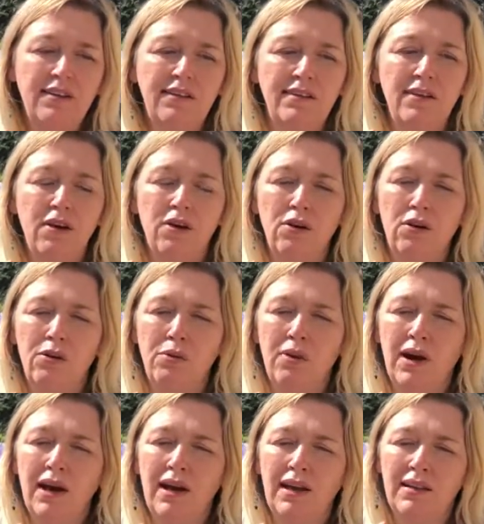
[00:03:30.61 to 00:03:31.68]
So
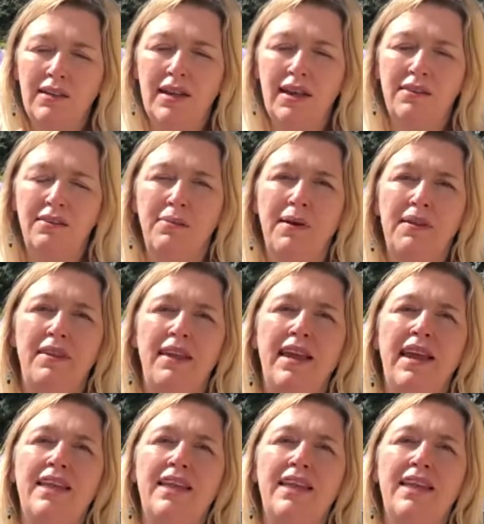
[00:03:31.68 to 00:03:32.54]
that's one thing.